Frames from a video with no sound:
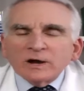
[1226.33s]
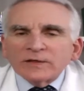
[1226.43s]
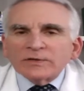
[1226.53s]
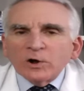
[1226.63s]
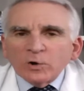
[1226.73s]

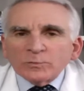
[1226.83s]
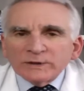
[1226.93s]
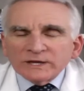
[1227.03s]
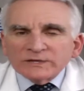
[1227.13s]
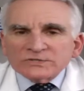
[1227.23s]
on the home
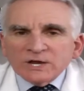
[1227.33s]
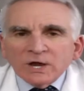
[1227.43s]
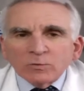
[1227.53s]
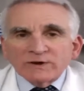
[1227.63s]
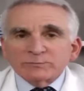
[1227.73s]
page
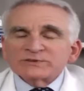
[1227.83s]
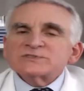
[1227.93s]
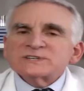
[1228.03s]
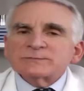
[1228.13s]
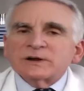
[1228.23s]
where you put
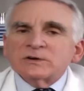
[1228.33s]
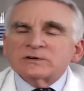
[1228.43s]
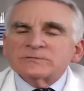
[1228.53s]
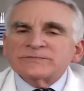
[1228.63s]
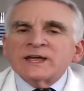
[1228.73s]
your zip code,